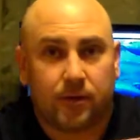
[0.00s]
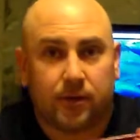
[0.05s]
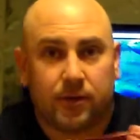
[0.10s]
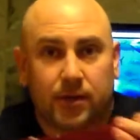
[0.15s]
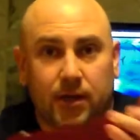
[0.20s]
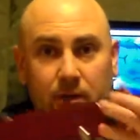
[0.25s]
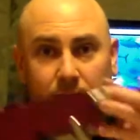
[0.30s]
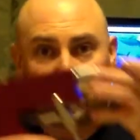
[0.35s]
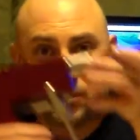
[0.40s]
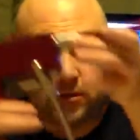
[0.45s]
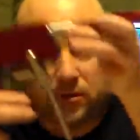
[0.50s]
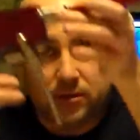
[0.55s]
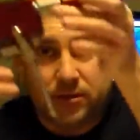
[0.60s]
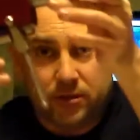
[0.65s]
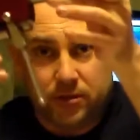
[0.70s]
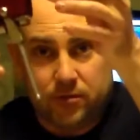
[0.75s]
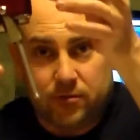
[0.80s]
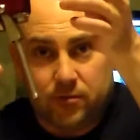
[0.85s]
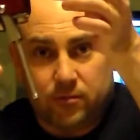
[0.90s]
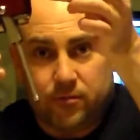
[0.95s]
Now what you
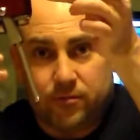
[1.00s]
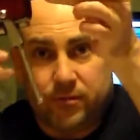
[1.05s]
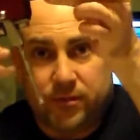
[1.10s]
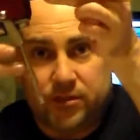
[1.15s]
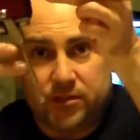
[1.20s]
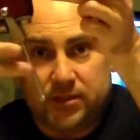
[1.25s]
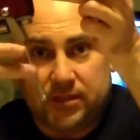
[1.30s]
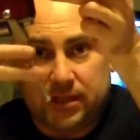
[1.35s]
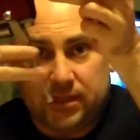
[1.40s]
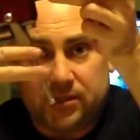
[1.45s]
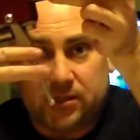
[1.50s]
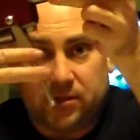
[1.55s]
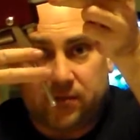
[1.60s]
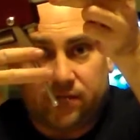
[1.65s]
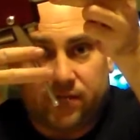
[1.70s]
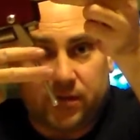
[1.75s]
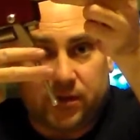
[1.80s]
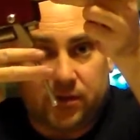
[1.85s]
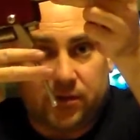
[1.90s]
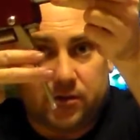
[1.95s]
do is you take two
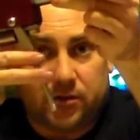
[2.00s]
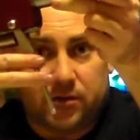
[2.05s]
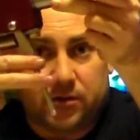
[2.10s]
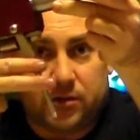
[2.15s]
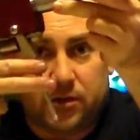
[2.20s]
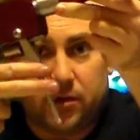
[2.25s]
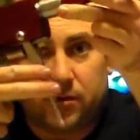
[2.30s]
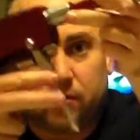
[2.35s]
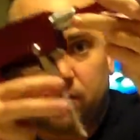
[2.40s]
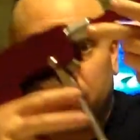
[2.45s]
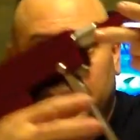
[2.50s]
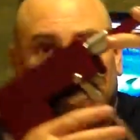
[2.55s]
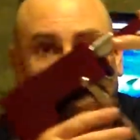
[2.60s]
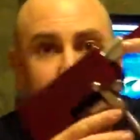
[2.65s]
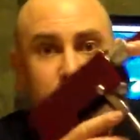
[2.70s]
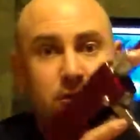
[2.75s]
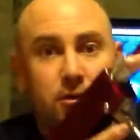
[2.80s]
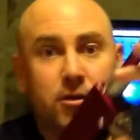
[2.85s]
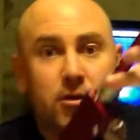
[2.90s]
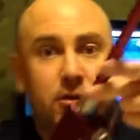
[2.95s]
fingers, right?
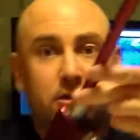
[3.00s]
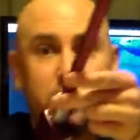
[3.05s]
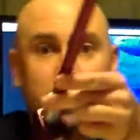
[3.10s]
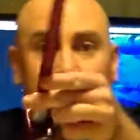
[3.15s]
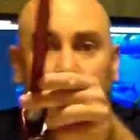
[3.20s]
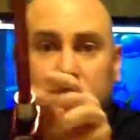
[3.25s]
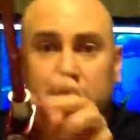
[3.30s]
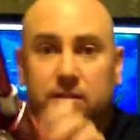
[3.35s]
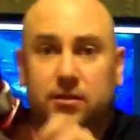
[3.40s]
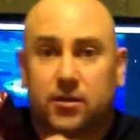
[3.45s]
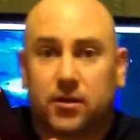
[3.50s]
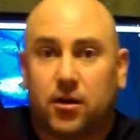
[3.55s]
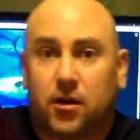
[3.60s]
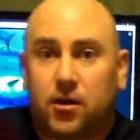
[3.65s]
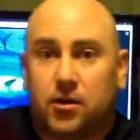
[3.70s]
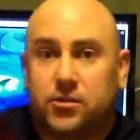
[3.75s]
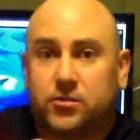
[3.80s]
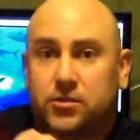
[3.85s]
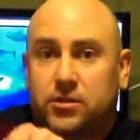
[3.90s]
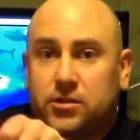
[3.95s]
You're holding the
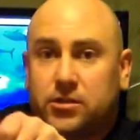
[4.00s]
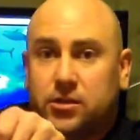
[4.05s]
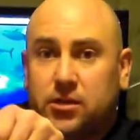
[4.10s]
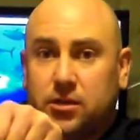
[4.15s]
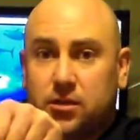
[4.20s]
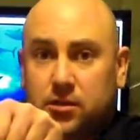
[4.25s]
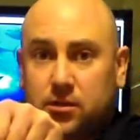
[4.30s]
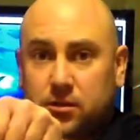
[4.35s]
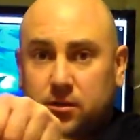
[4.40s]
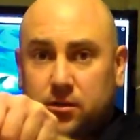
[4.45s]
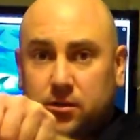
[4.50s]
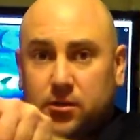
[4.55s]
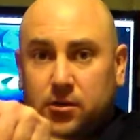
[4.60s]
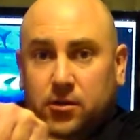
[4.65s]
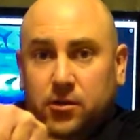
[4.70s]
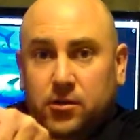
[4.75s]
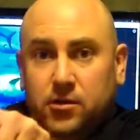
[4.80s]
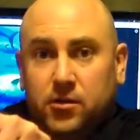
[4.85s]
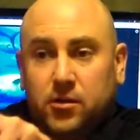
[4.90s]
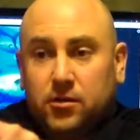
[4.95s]
cartridge.
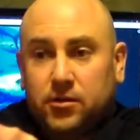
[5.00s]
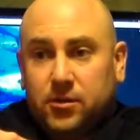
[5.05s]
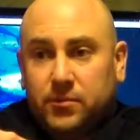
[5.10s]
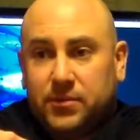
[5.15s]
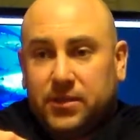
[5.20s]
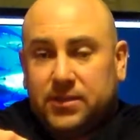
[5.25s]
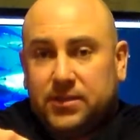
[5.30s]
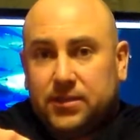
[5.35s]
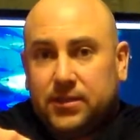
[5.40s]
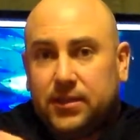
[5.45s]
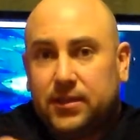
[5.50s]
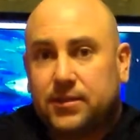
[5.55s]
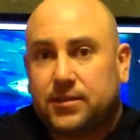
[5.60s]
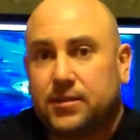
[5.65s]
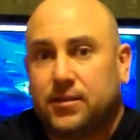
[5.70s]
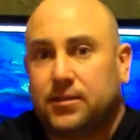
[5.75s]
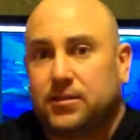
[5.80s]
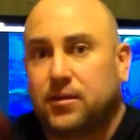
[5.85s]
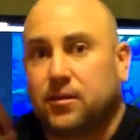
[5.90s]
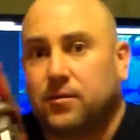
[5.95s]
You hold it basically like
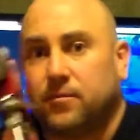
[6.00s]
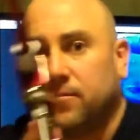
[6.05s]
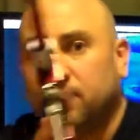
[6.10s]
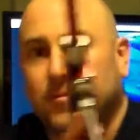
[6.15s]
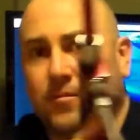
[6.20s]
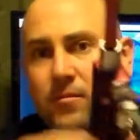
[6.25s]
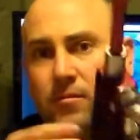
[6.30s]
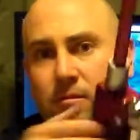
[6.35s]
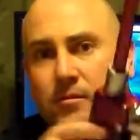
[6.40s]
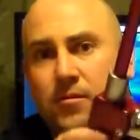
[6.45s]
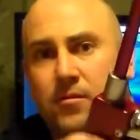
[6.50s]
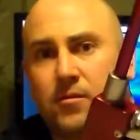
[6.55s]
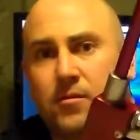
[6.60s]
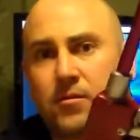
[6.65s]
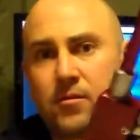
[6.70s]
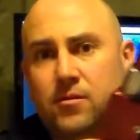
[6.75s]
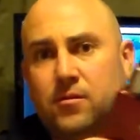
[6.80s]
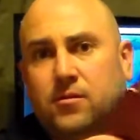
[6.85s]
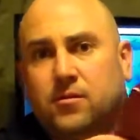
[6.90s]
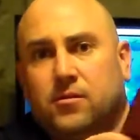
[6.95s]
this. I'll
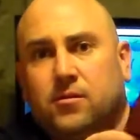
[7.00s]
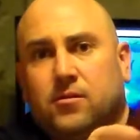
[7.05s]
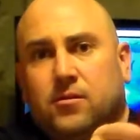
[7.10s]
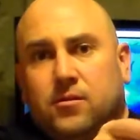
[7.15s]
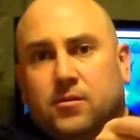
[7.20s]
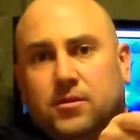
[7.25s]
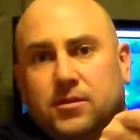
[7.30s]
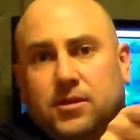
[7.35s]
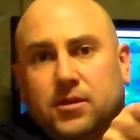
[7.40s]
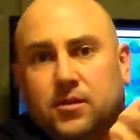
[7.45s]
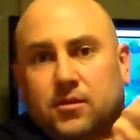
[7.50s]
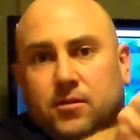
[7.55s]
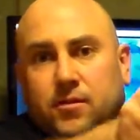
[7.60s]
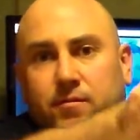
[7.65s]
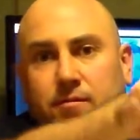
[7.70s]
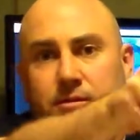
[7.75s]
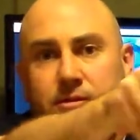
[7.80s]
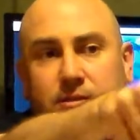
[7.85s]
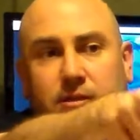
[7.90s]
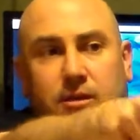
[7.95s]
get it on
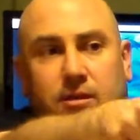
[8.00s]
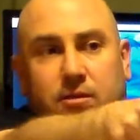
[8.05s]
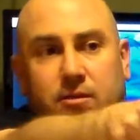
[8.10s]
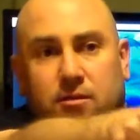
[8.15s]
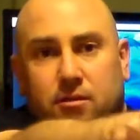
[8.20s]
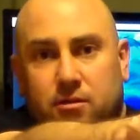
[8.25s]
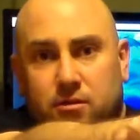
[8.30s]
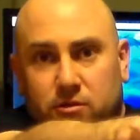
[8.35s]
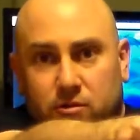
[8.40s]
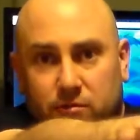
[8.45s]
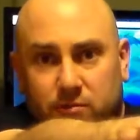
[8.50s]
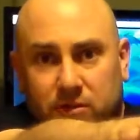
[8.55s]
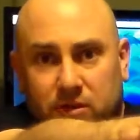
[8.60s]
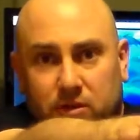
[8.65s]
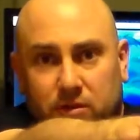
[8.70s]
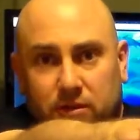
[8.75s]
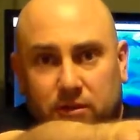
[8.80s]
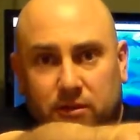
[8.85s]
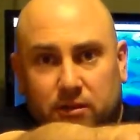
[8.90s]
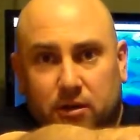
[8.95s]
this side. You would be
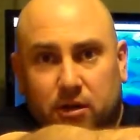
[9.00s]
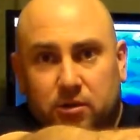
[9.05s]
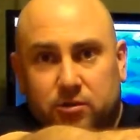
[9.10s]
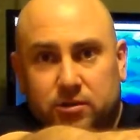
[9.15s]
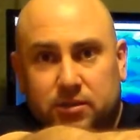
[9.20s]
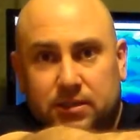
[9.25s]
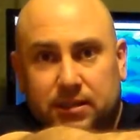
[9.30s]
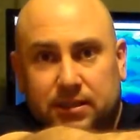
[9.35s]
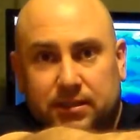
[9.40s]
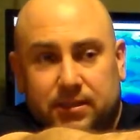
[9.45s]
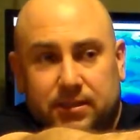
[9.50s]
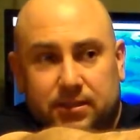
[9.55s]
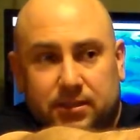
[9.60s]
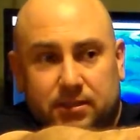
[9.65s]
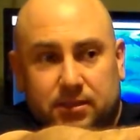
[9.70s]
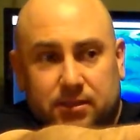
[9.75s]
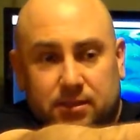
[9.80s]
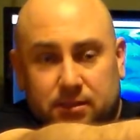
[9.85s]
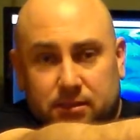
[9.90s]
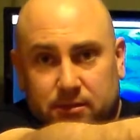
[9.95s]
holding the cartridge like
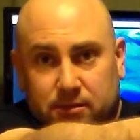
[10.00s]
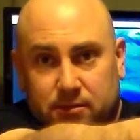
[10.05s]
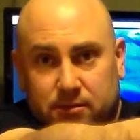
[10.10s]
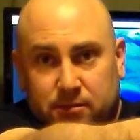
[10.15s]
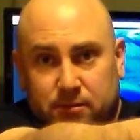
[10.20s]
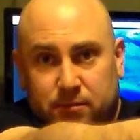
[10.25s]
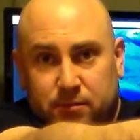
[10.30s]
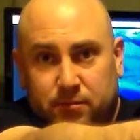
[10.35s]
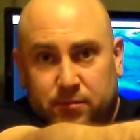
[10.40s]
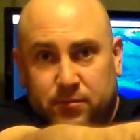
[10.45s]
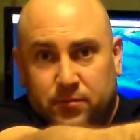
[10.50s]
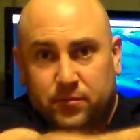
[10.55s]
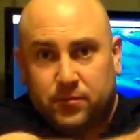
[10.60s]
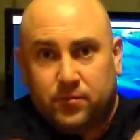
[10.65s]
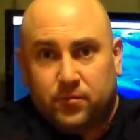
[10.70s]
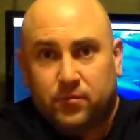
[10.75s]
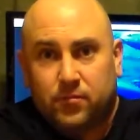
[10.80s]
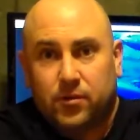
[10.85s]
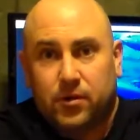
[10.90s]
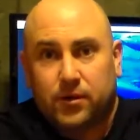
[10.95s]
this,
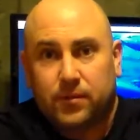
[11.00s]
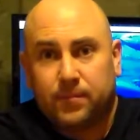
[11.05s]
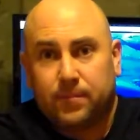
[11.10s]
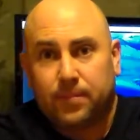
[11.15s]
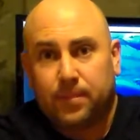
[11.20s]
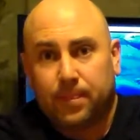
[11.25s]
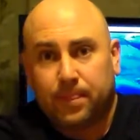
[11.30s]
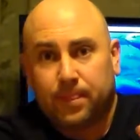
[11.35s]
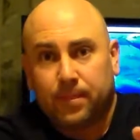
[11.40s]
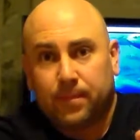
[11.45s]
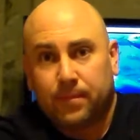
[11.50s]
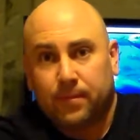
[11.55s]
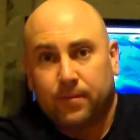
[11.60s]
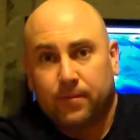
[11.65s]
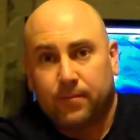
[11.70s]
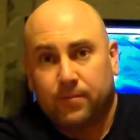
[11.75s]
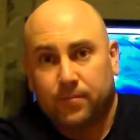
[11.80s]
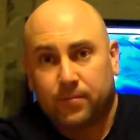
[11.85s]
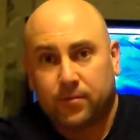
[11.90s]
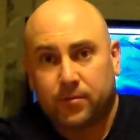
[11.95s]
right?
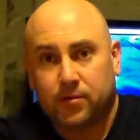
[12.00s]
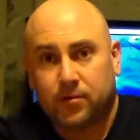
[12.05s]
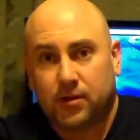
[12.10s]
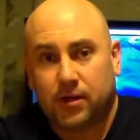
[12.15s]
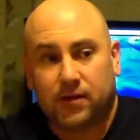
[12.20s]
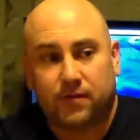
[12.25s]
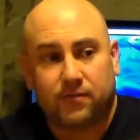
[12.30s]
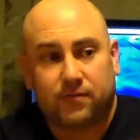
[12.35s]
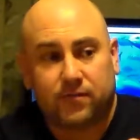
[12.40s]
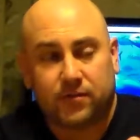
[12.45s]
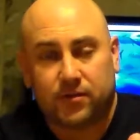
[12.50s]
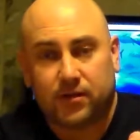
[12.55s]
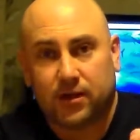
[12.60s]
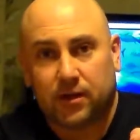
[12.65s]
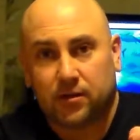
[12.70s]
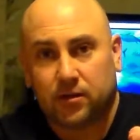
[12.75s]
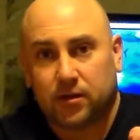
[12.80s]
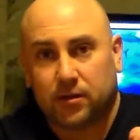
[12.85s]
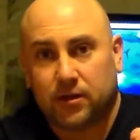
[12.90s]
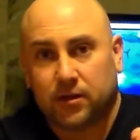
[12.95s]
You have your
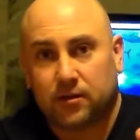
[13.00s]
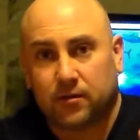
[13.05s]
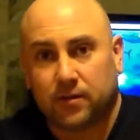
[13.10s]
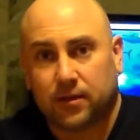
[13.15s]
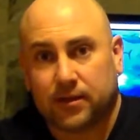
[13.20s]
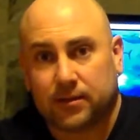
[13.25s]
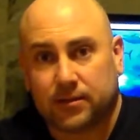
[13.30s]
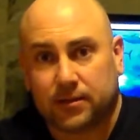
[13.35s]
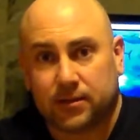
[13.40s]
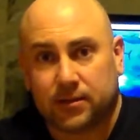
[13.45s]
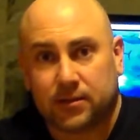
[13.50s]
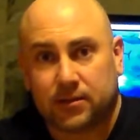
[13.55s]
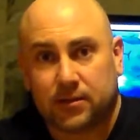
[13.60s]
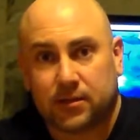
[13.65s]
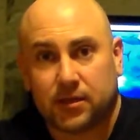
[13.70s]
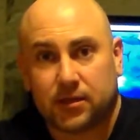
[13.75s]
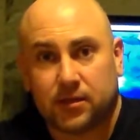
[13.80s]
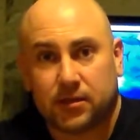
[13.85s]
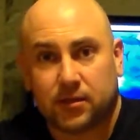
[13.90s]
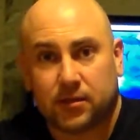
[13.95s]
hand on here like this.